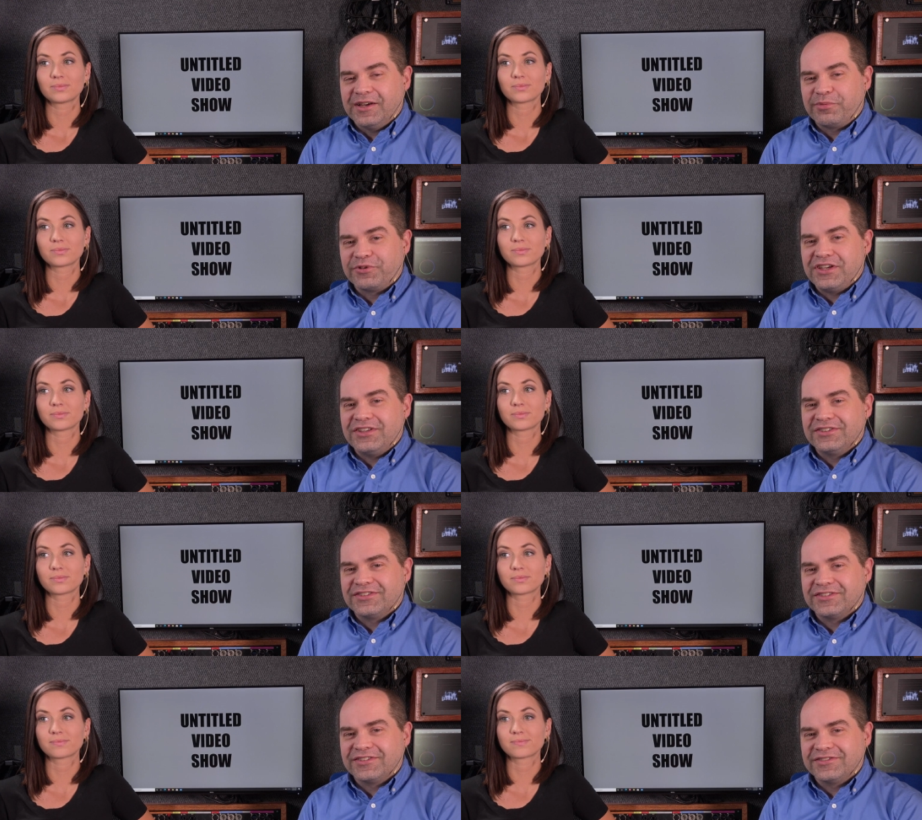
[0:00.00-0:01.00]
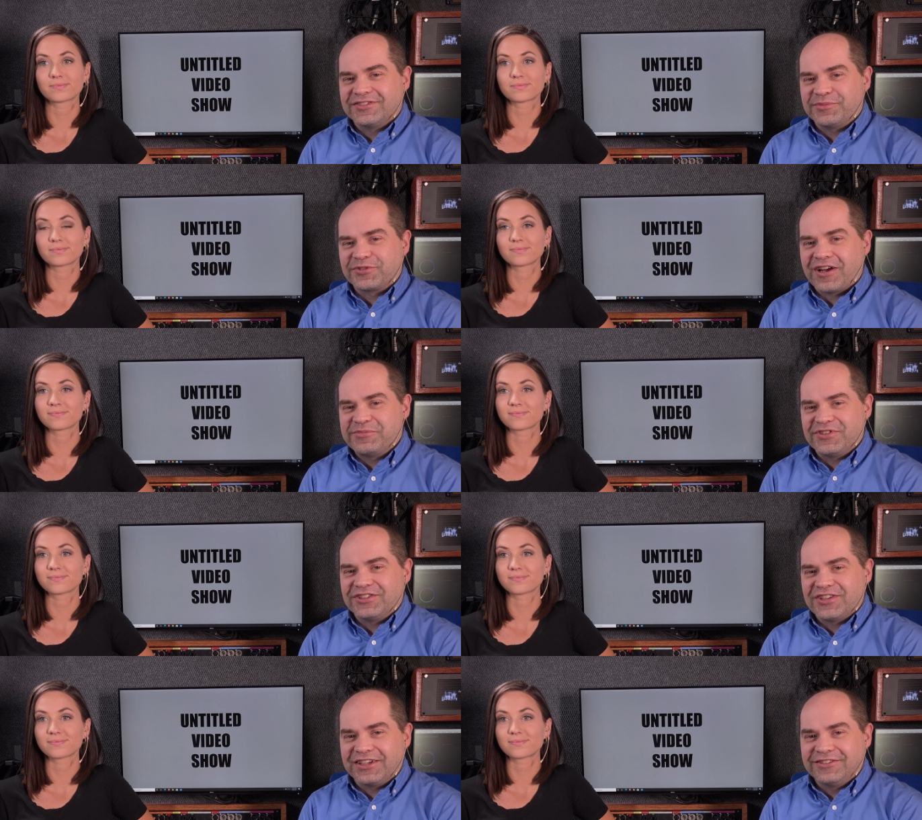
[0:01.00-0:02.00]
Speaker 1: Please subscribe to the
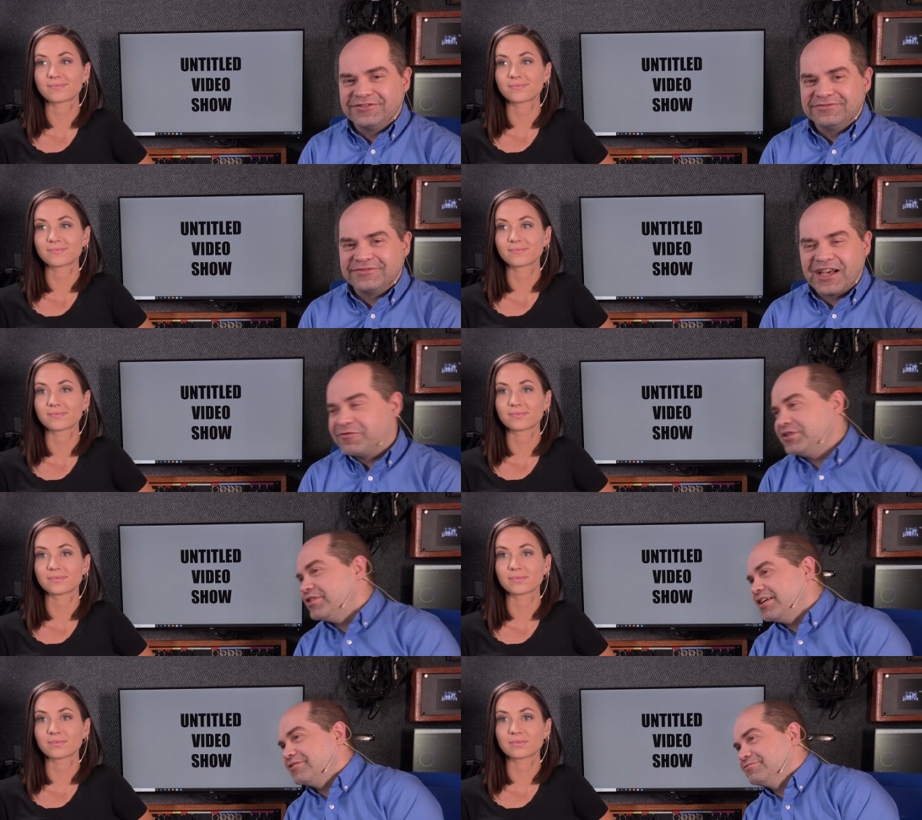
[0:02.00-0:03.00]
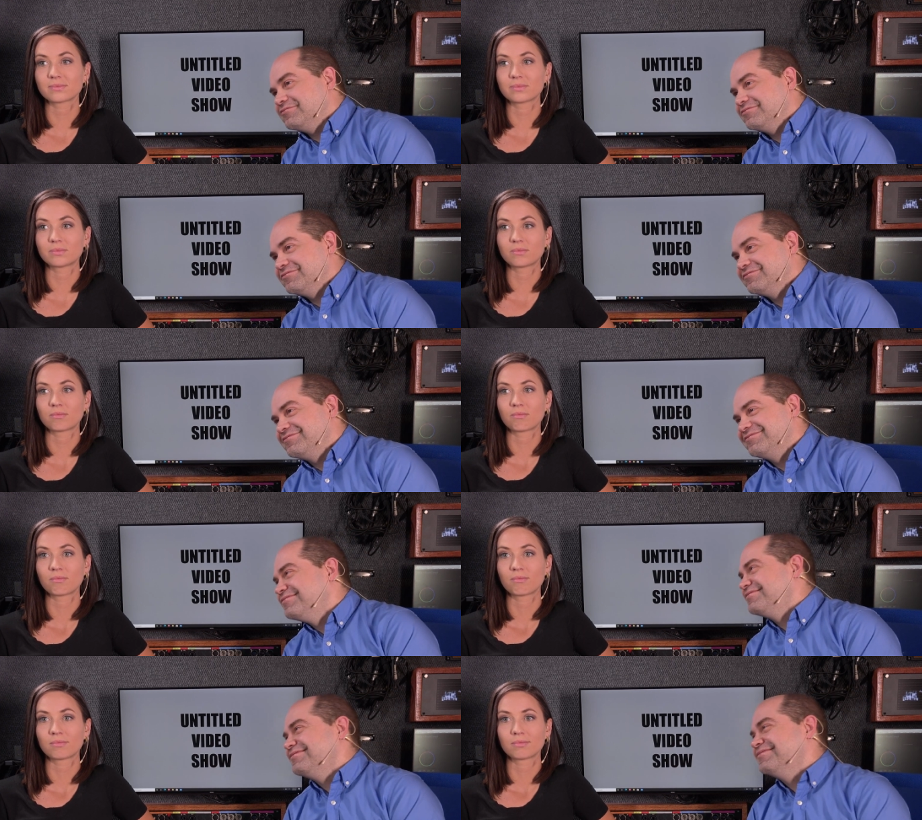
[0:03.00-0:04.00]
channel. How do we do that?
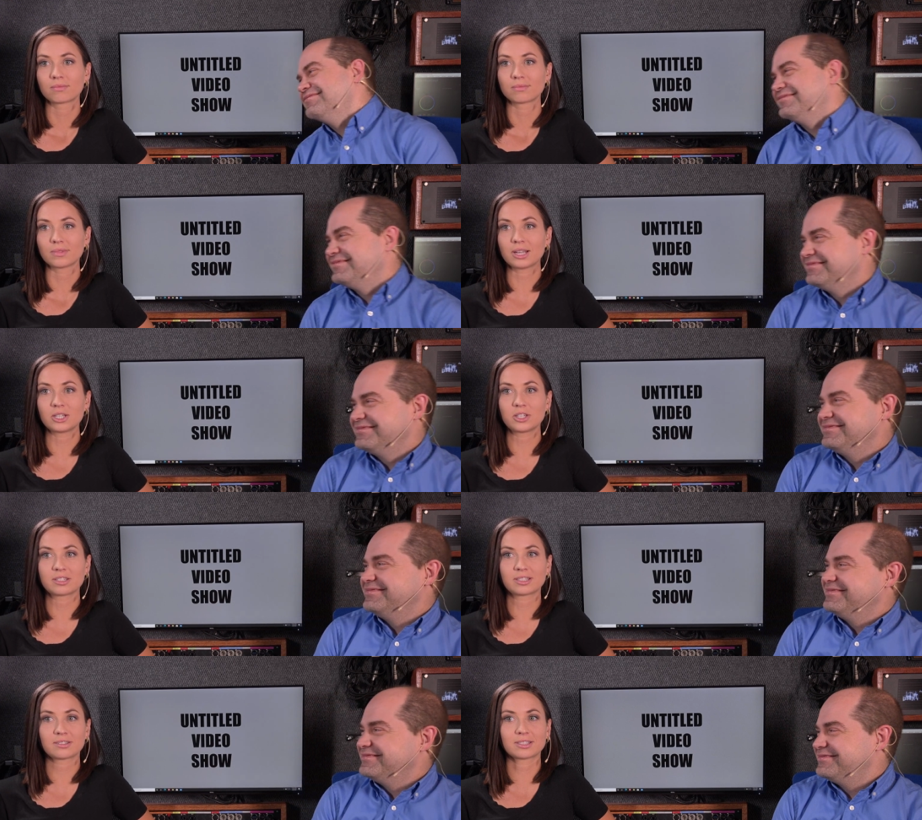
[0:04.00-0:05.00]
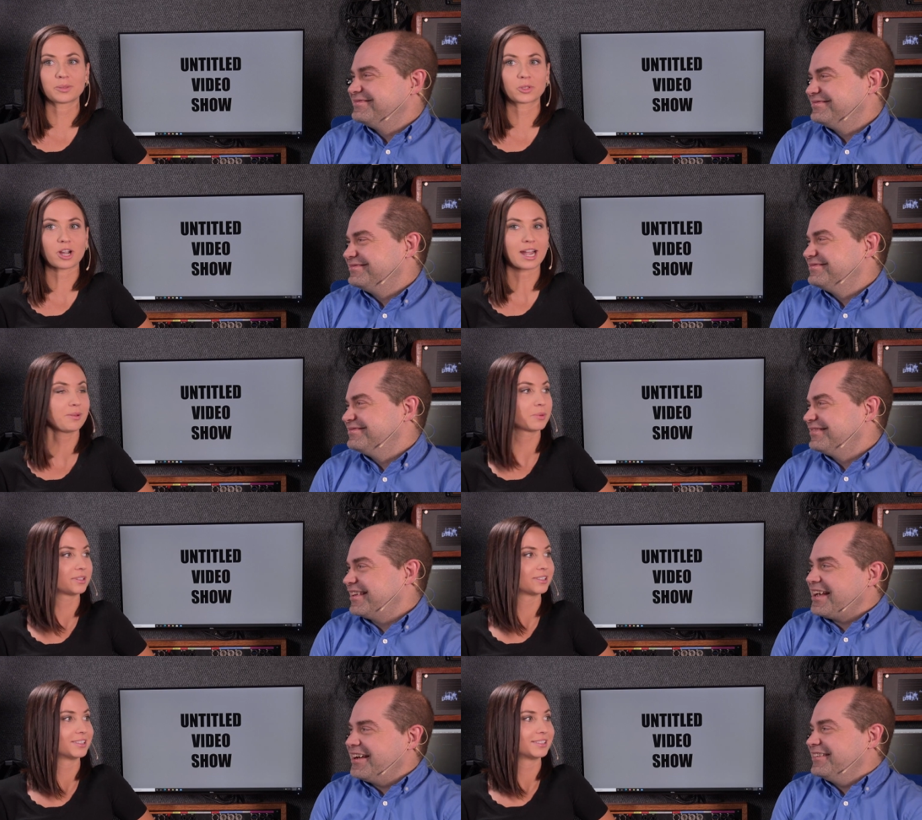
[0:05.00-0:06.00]
How do you just subscribe?
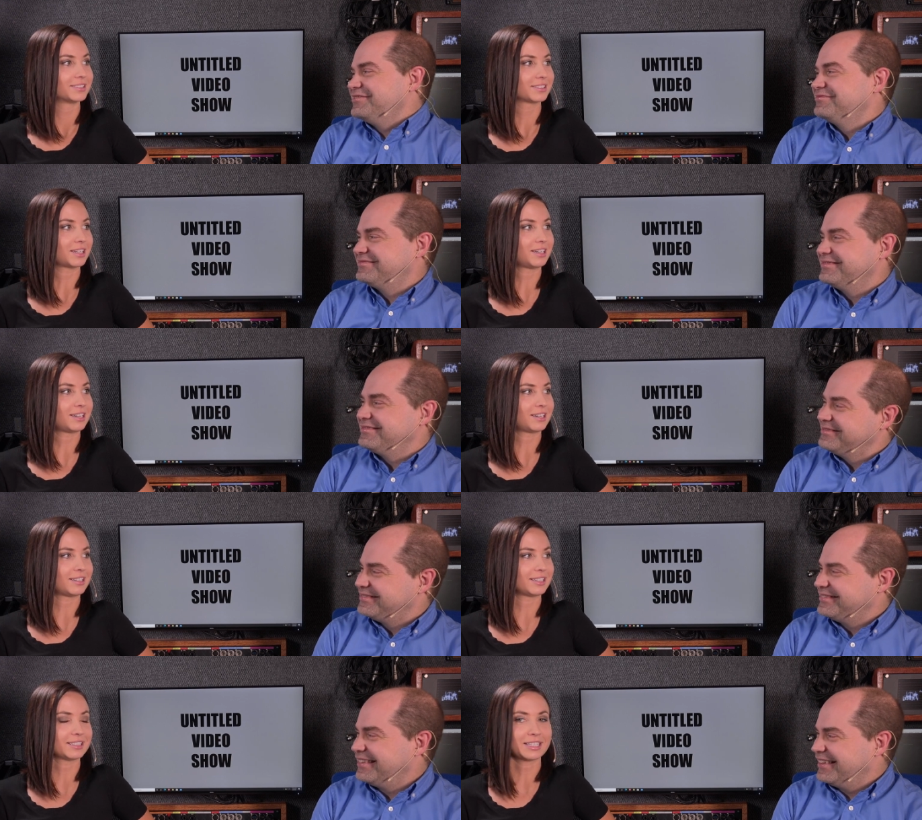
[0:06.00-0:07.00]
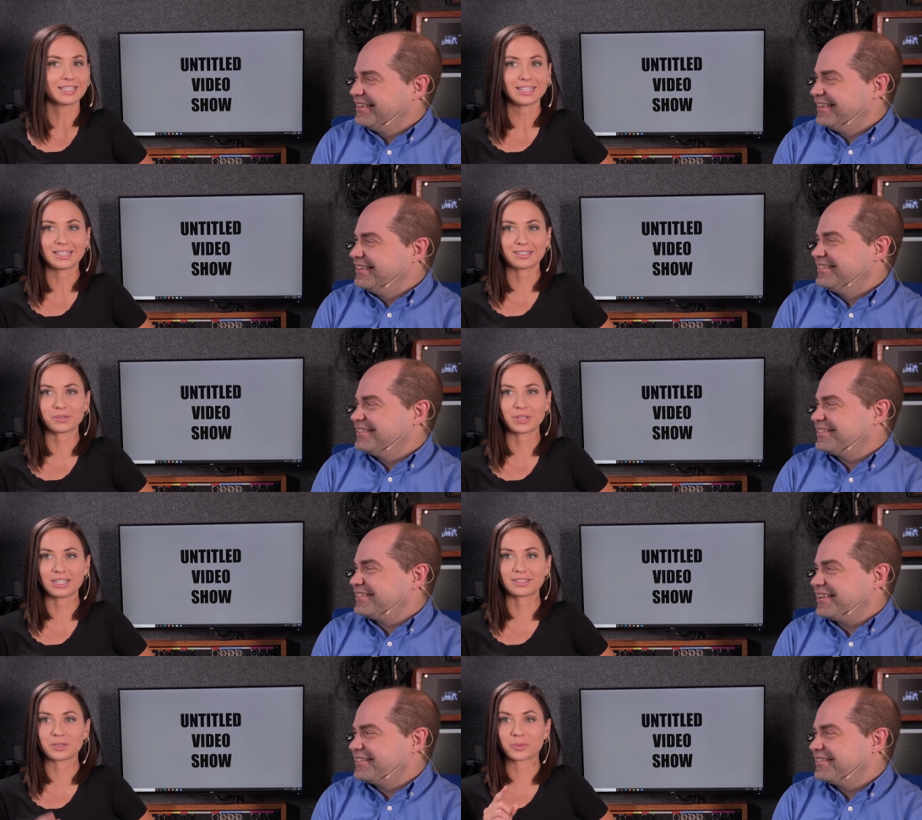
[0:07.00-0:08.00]
Speaker 2: Yeah.
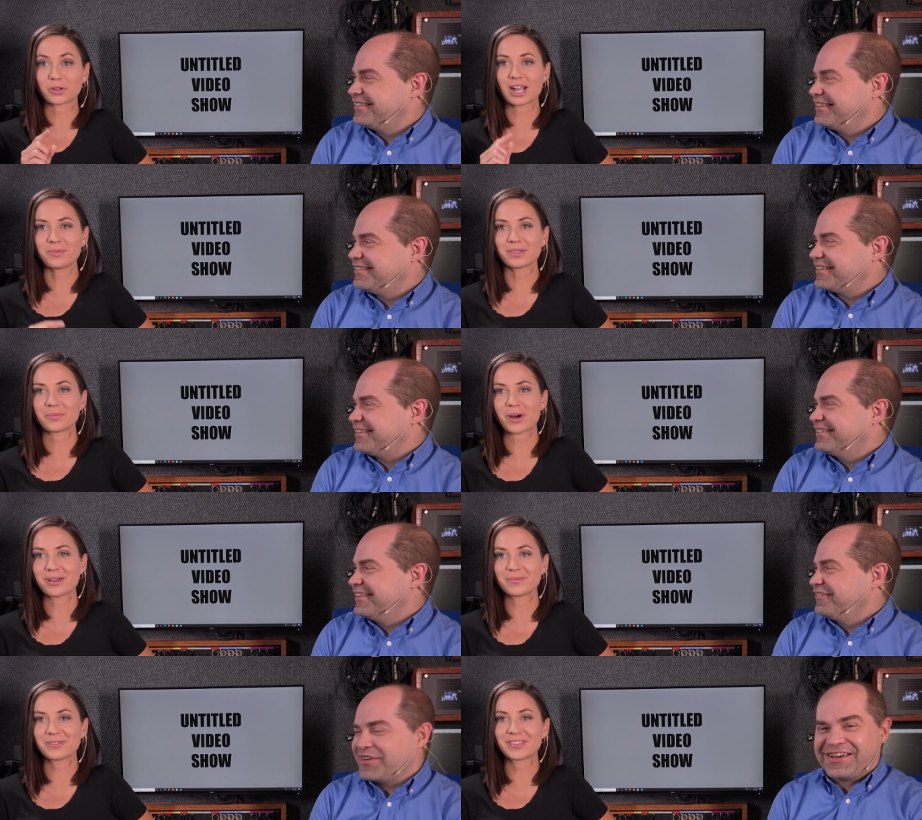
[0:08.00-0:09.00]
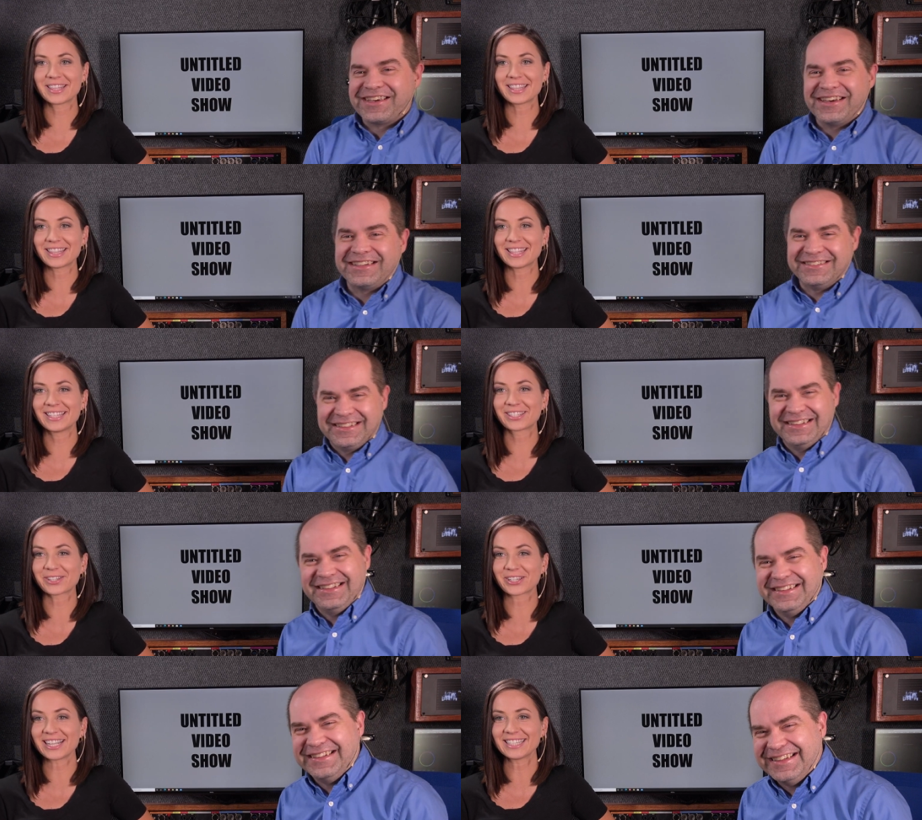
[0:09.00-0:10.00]
Hit subscribe at the bottom of the
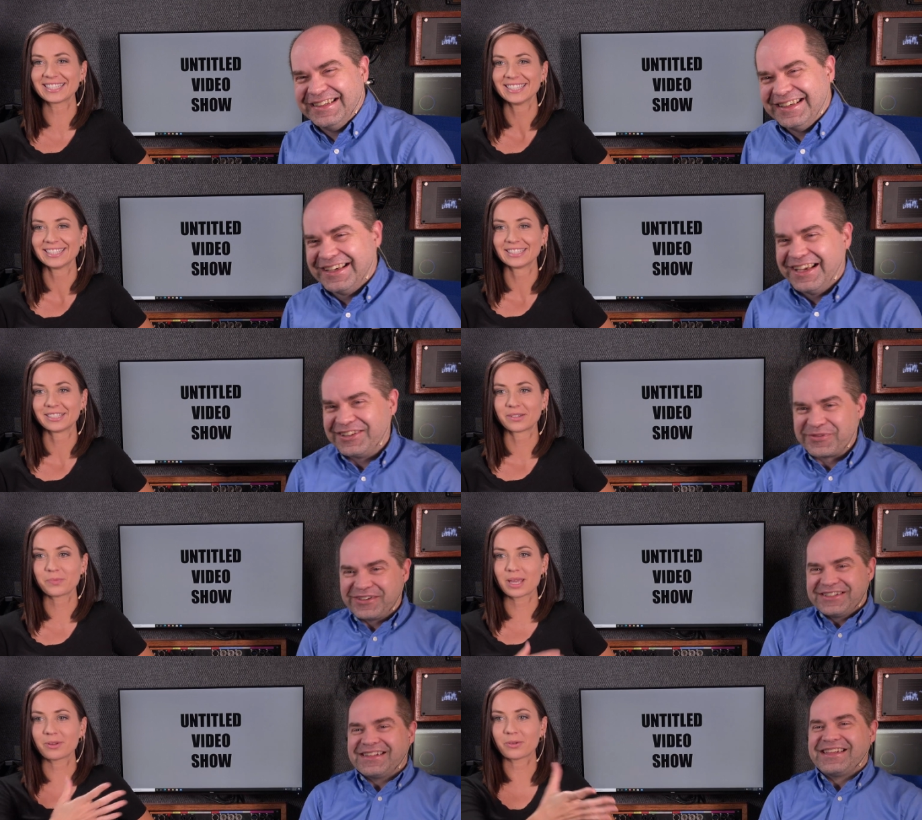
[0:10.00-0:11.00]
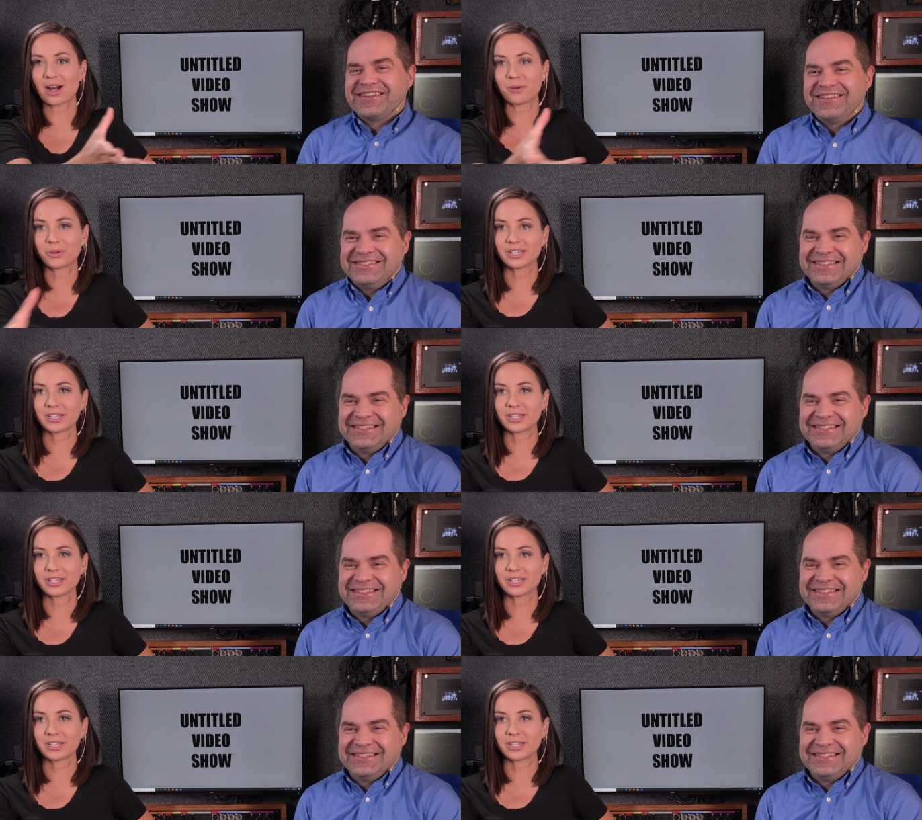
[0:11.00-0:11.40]
screen. It's really not that hard. I'll put